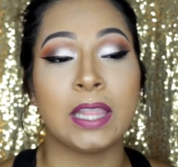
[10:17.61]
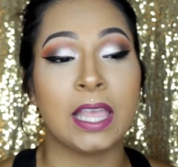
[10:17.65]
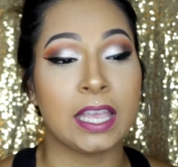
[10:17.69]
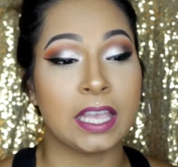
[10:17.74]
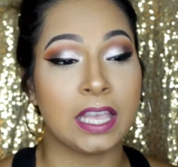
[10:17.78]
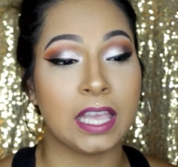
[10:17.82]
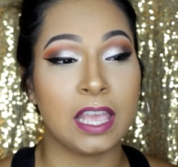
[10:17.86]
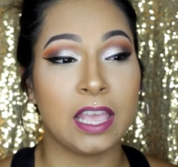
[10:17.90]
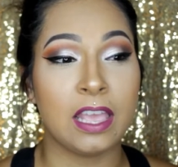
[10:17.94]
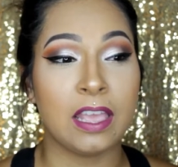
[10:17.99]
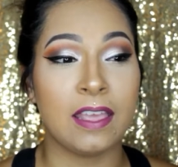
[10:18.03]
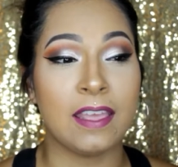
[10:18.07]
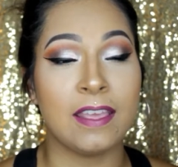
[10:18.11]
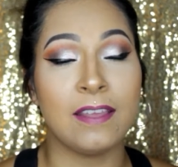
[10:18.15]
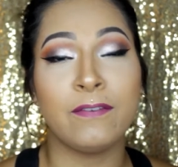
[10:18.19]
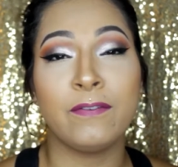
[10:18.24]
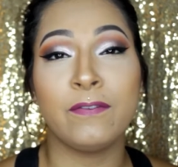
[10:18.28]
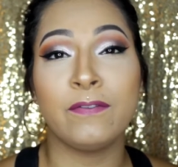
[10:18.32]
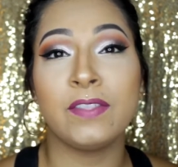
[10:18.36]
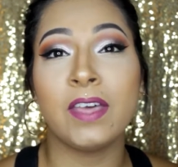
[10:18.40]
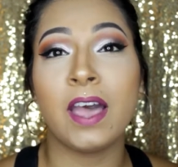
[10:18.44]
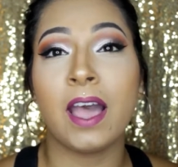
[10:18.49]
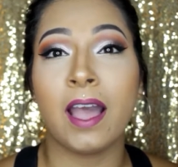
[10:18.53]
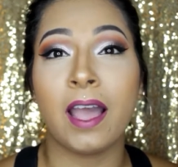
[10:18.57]
Like,
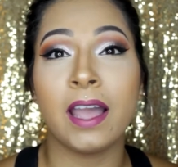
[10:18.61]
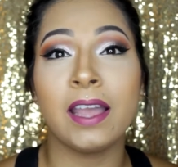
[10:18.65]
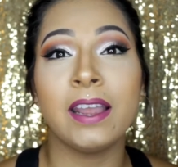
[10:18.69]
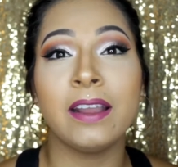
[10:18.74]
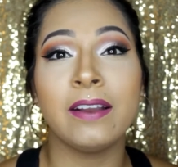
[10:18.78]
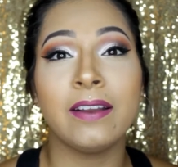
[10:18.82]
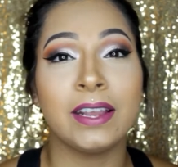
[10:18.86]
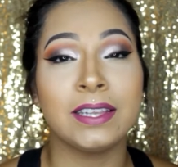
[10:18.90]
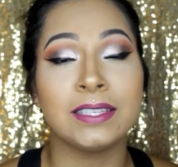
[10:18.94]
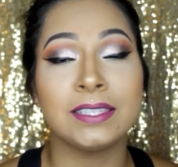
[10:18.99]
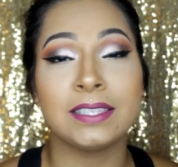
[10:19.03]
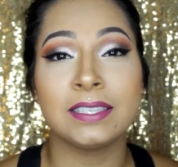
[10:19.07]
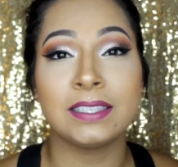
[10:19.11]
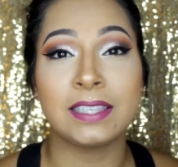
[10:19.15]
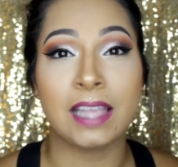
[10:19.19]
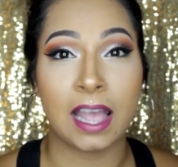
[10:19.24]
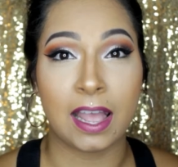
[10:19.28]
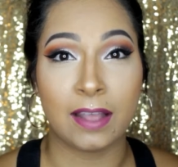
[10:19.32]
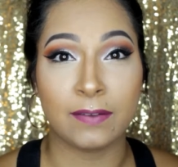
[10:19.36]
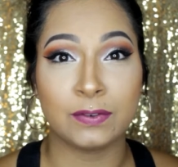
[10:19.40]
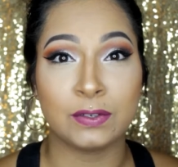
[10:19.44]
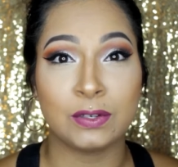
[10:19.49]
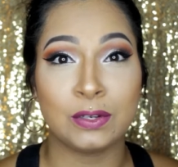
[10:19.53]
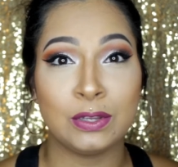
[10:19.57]
if the IRS is
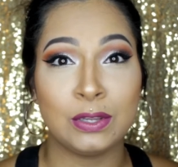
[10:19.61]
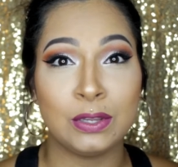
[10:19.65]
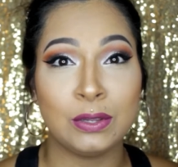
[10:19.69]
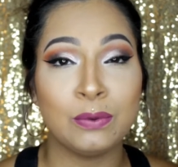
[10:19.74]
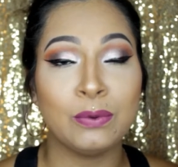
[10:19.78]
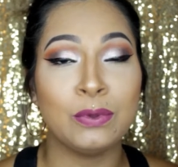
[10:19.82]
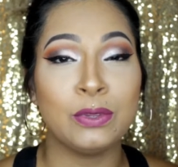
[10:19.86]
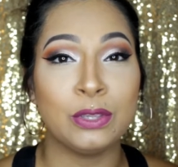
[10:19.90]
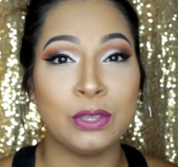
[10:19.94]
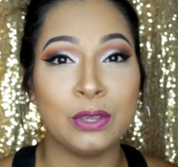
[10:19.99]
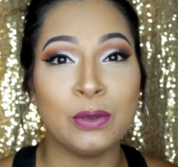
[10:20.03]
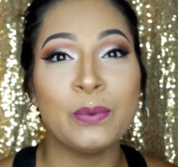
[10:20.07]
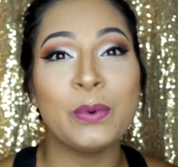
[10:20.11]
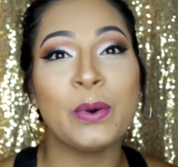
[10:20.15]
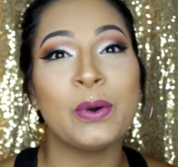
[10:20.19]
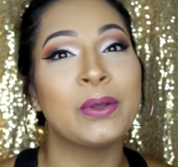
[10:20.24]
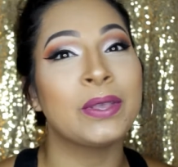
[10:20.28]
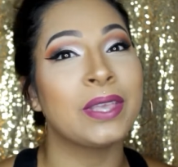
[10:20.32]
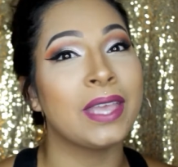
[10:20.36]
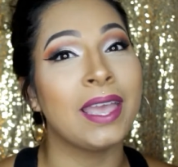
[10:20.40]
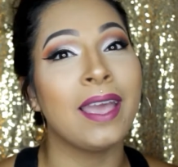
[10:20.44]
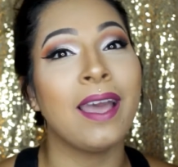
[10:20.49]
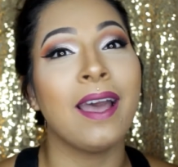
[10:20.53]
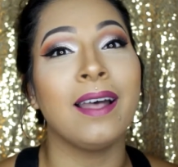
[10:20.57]
after you, you
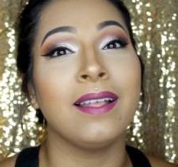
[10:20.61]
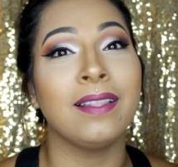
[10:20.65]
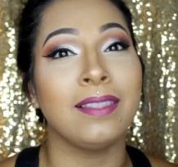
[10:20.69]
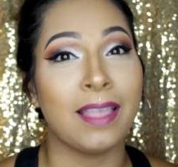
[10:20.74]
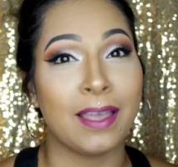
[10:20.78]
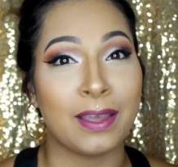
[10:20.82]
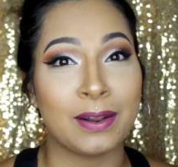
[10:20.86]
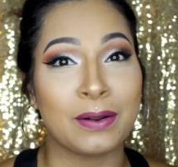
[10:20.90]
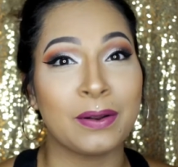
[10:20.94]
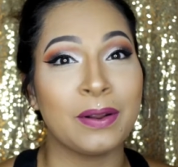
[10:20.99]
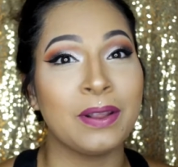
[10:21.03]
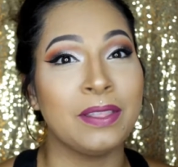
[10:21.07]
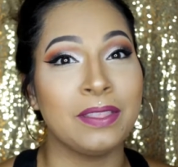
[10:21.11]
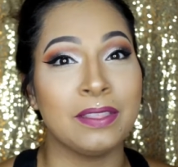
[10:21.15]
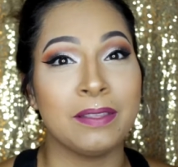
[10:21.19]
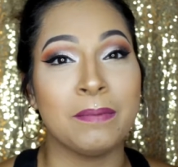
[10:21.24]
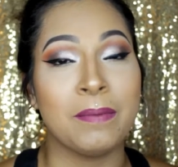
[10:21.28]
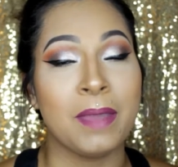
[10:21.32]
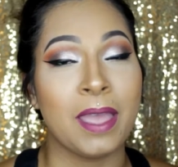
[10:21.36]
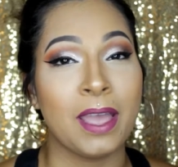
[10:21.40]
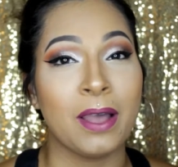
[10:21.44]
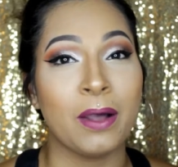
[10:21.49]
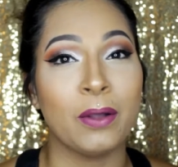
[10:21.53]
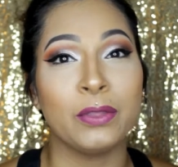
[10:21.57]
will get a letter in the
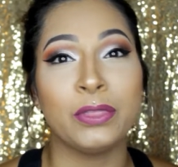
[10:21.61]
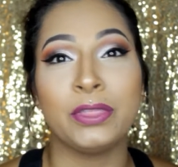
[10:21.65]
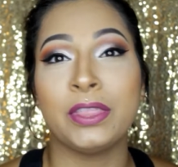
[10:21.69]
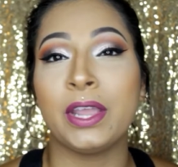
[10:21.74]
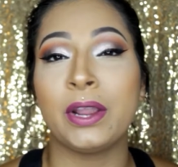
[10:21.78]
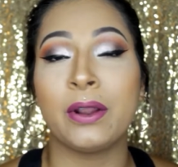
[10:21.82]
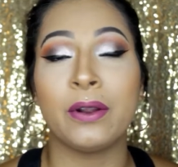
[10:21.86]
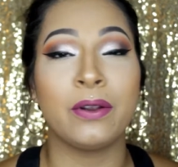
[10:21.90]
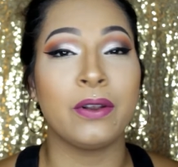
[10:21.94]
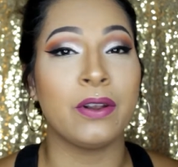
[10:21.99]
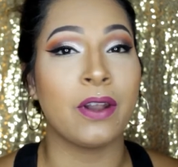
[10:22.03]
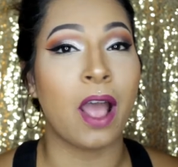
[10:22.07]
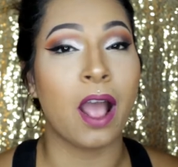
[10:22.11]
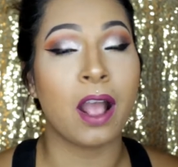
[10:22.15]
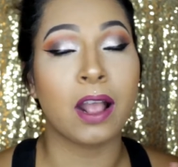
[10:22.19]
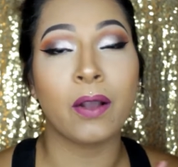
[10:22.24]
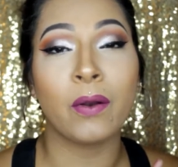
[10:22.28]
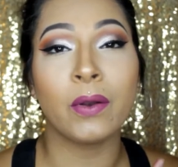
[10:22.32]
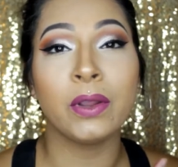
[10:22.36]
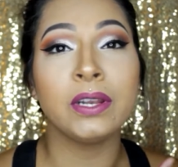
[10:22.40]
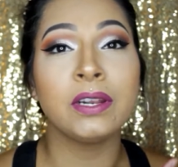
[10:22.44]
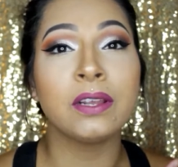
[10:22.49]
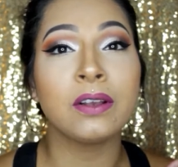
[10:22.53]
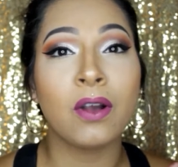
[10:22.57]
mail. They're not
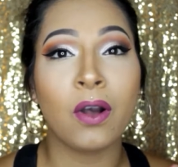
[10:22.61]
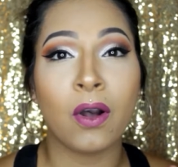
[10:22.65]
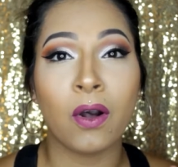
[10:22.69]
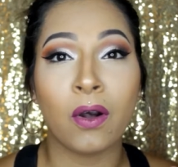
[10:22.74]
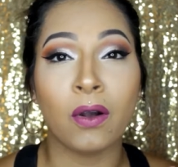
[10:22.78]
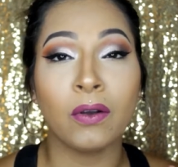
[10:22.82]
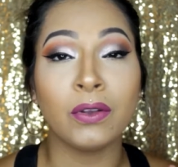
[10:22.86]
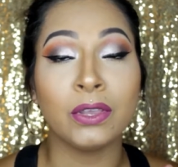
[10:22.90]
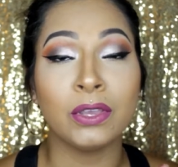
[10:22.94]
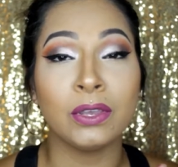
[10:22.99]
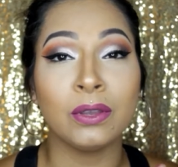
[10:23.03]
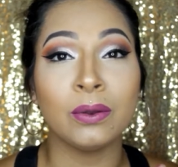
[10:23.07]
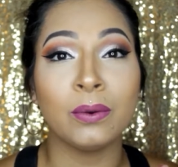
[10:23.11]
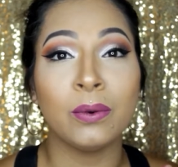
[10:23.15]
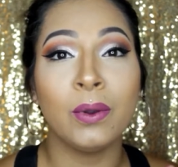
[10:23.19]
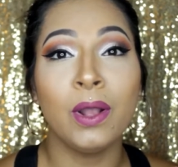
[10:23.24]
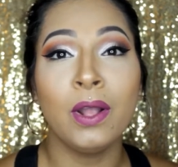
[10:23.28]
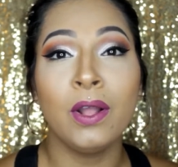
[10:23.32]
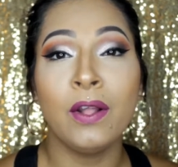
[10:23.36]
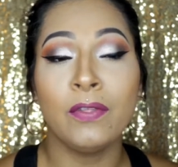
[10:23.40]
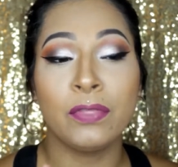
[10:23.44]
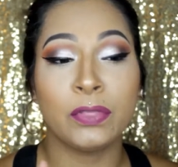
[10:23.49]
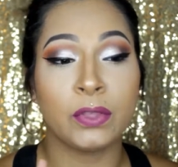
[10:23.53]
going to call you.